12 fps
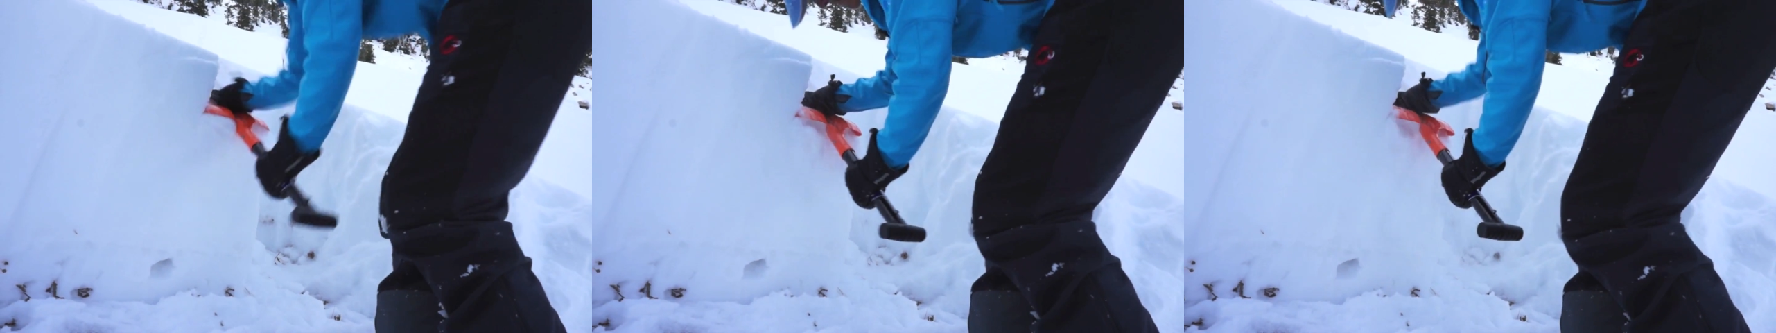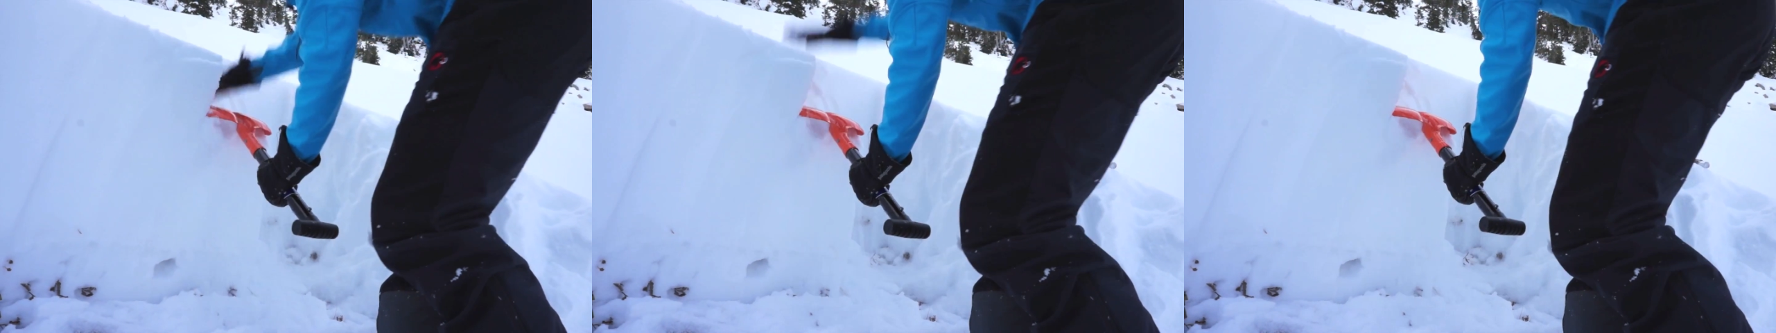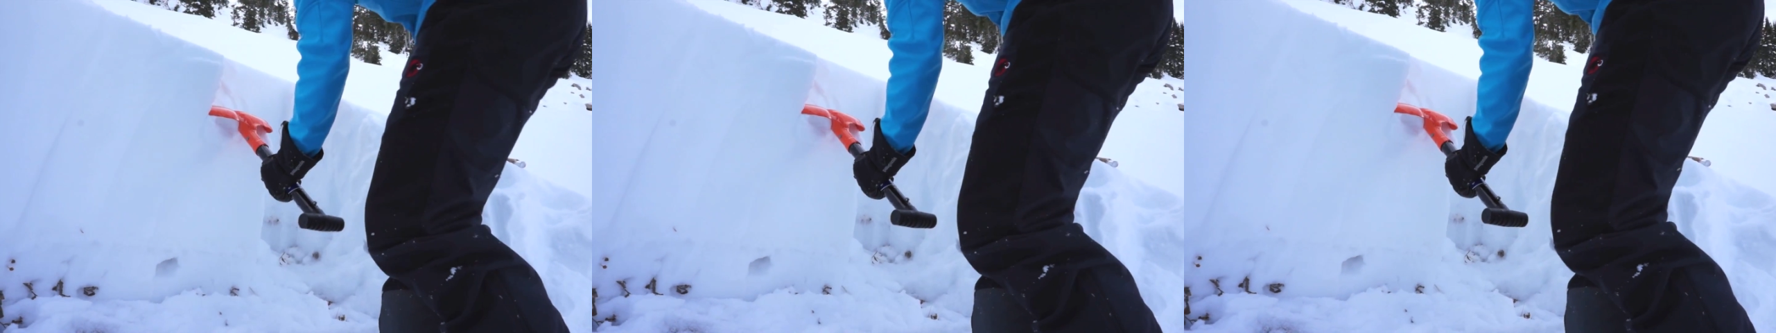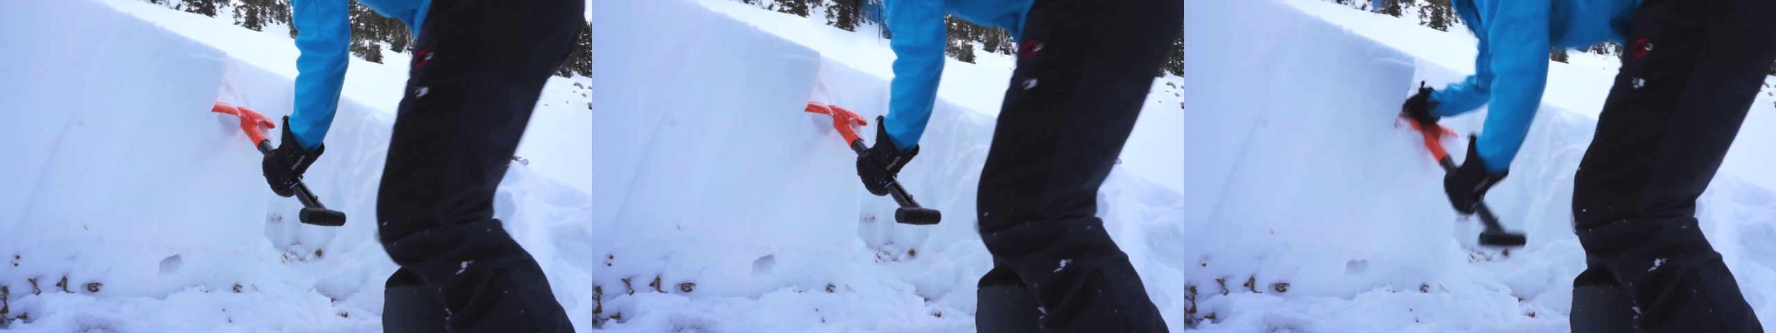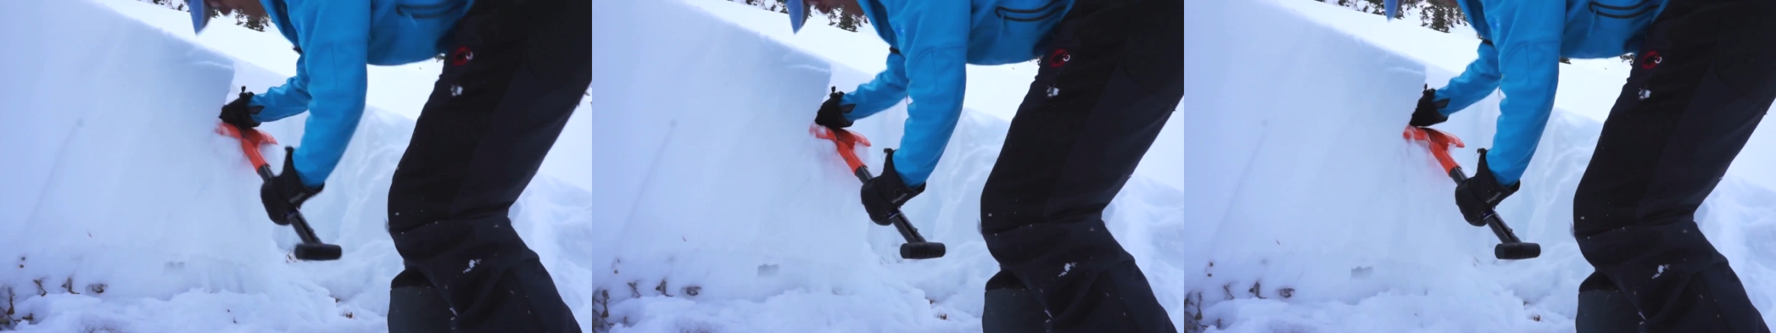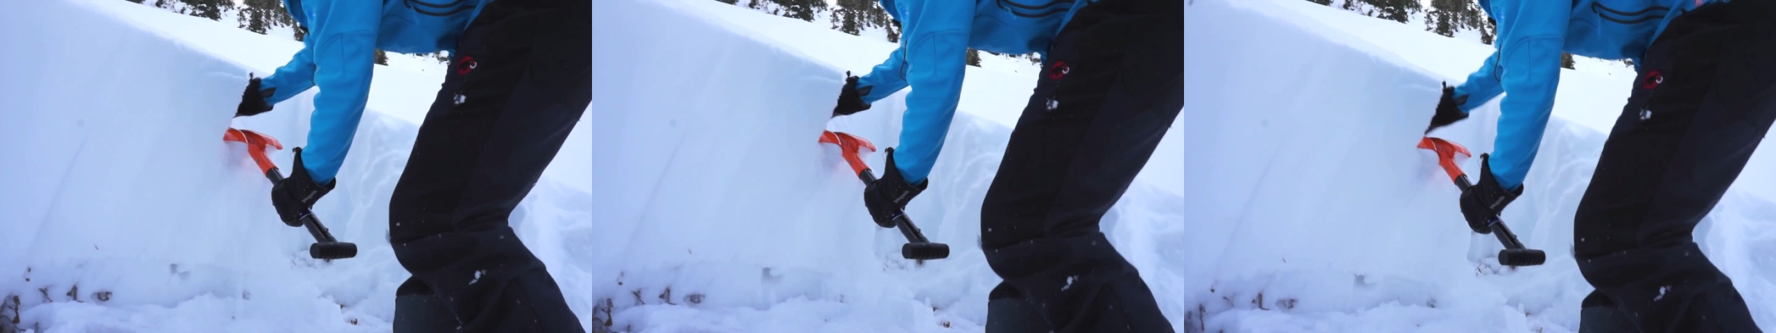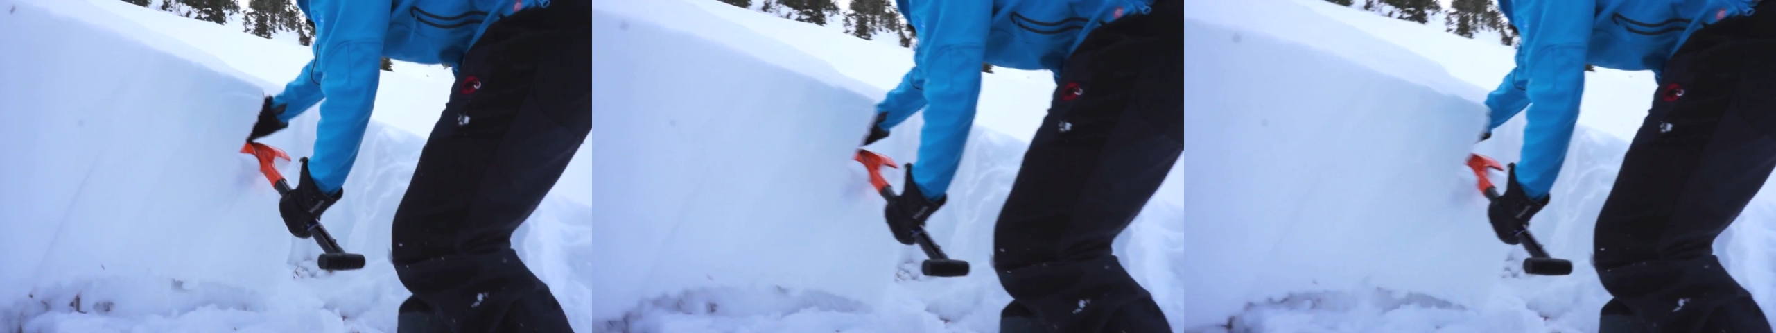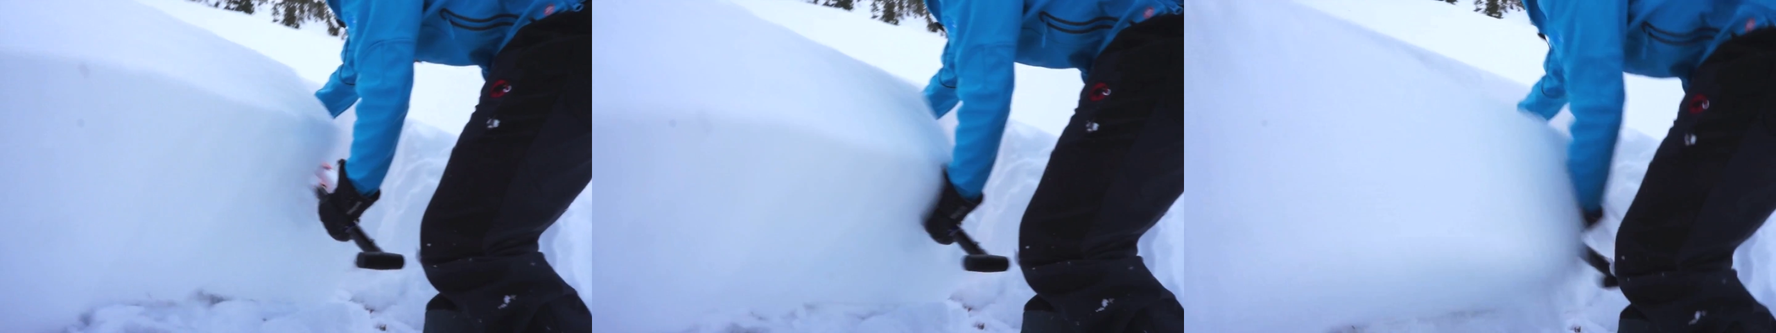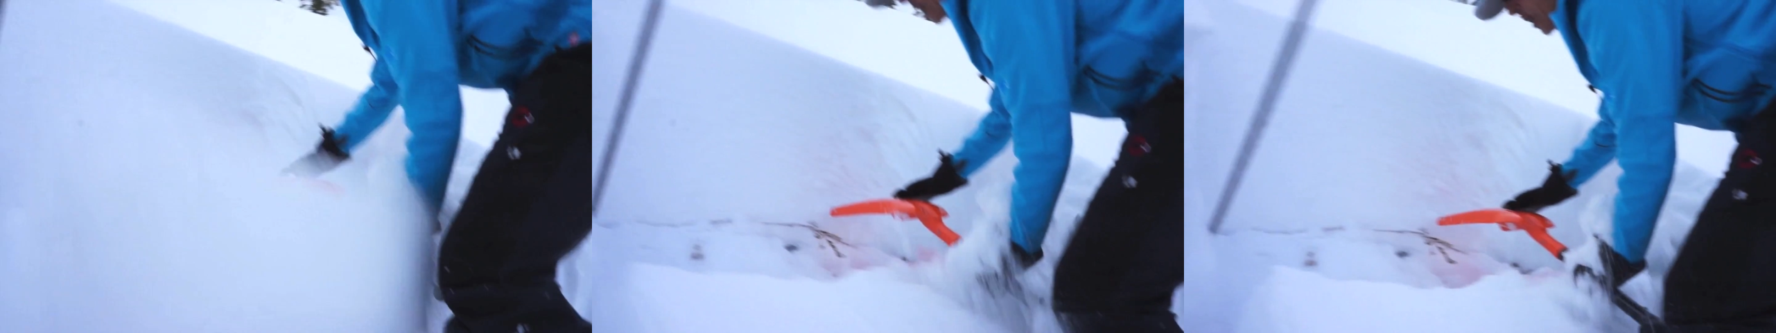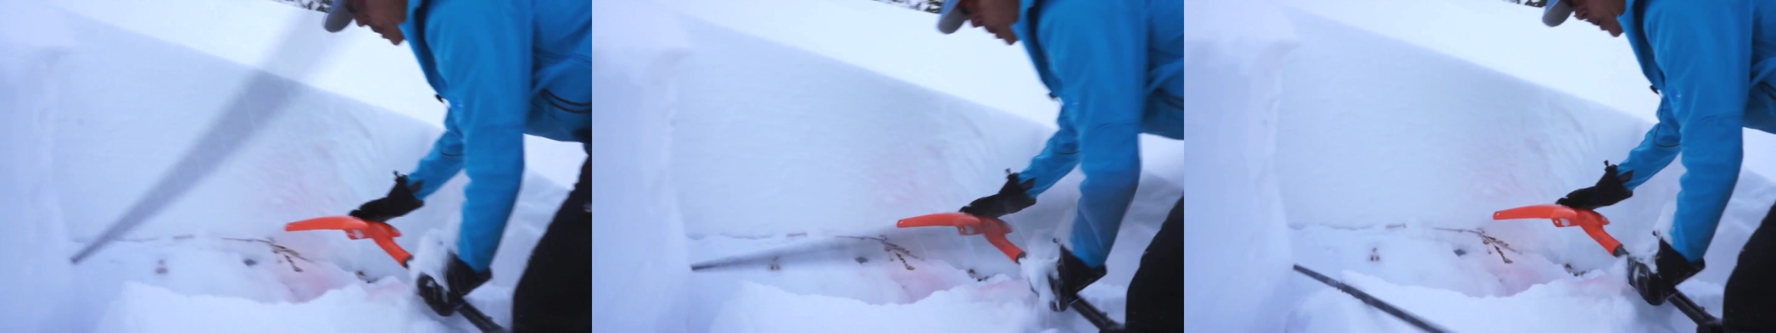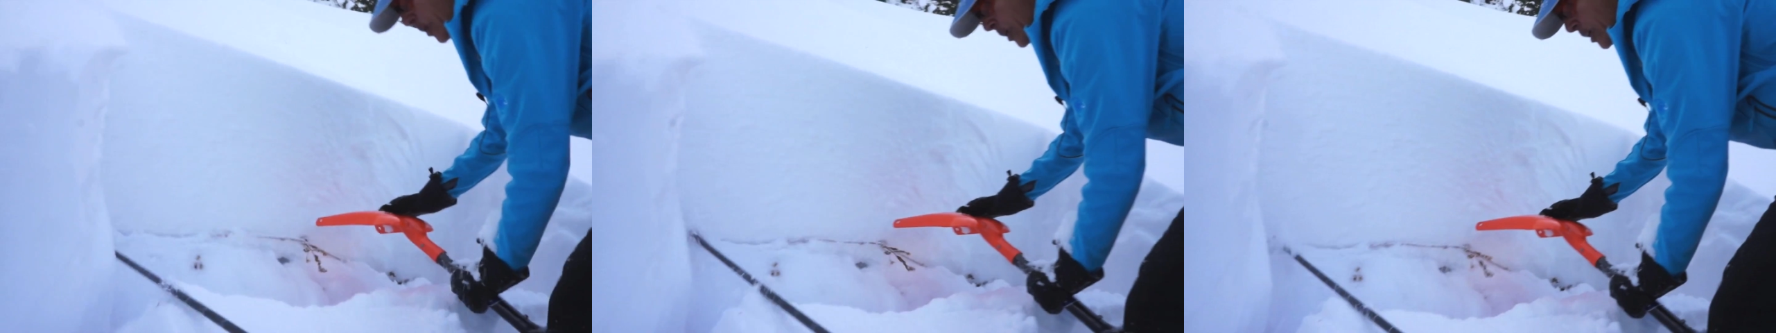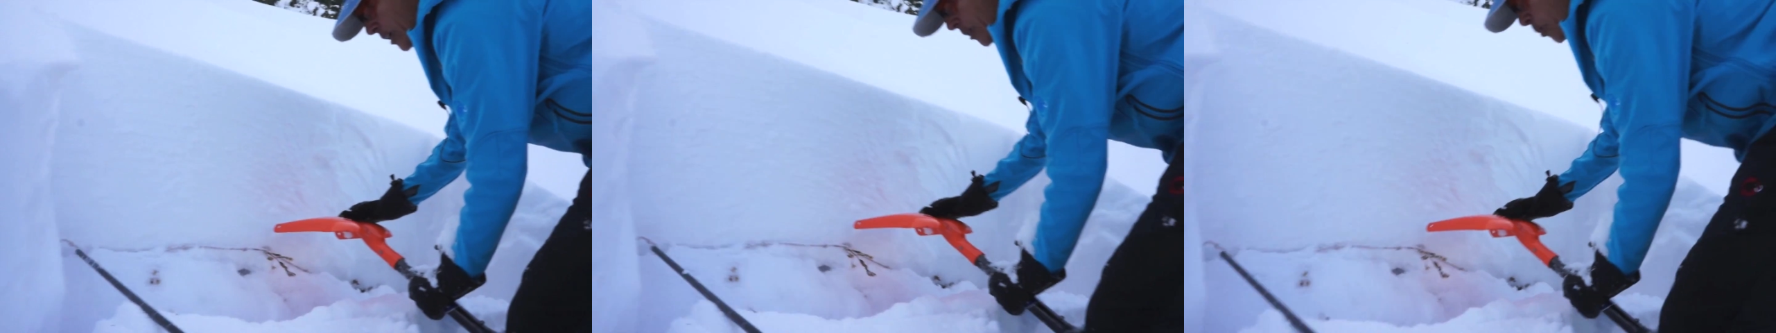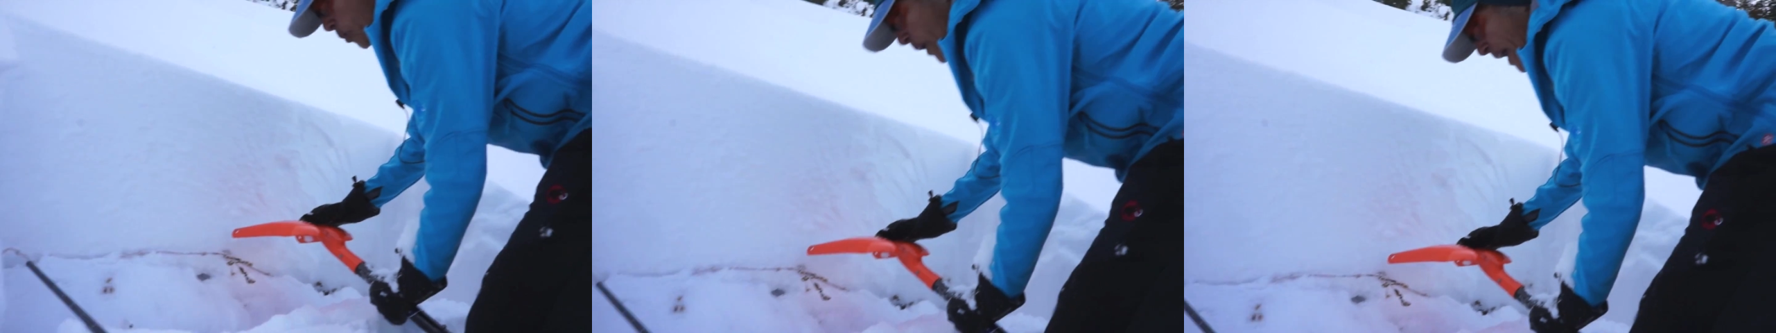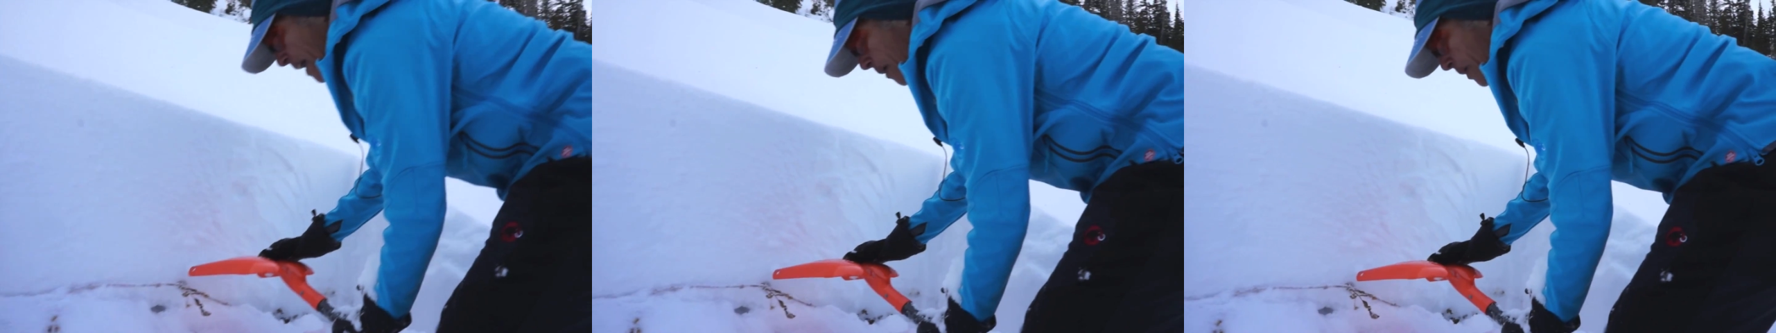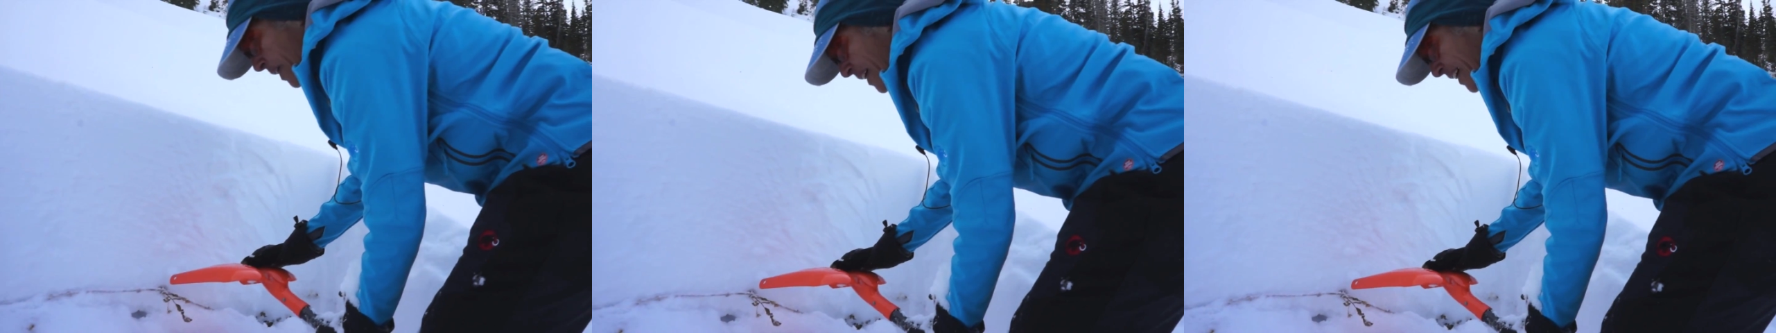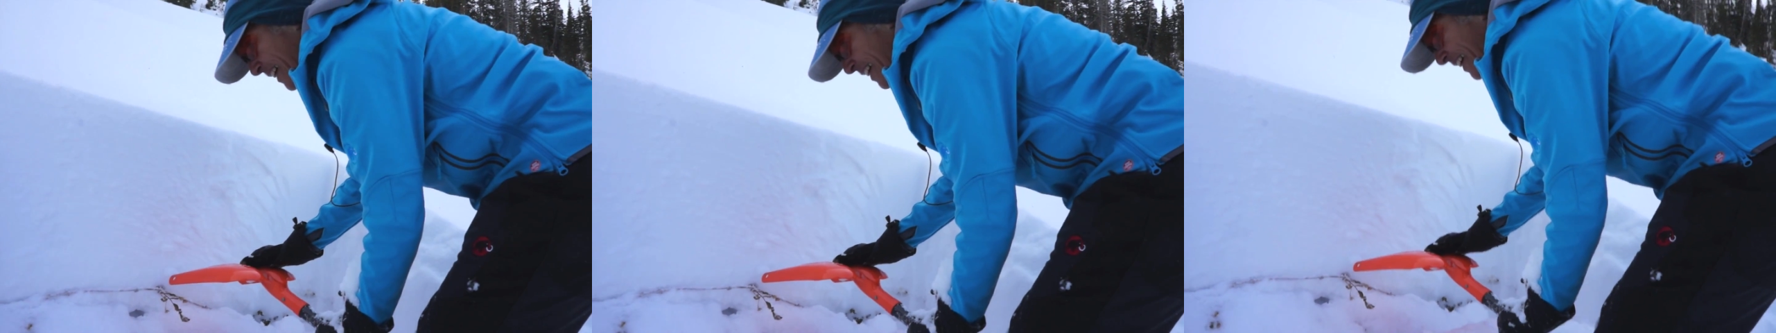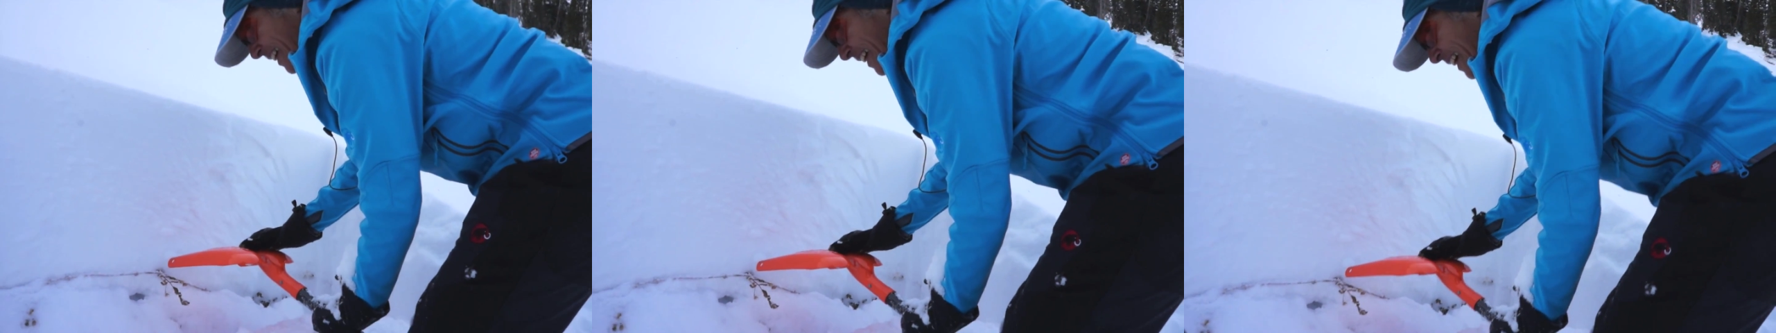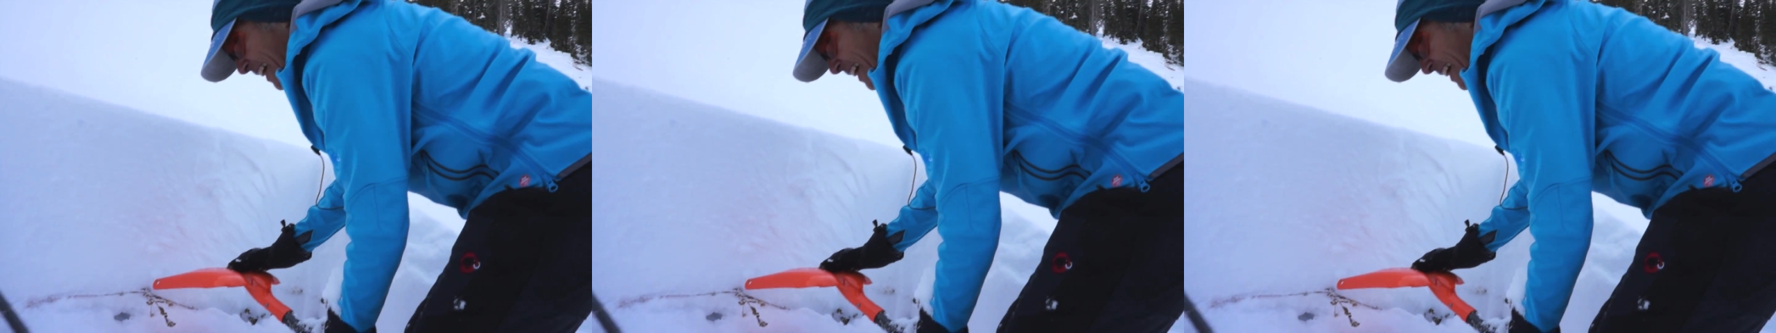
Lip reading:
(no speaker visible)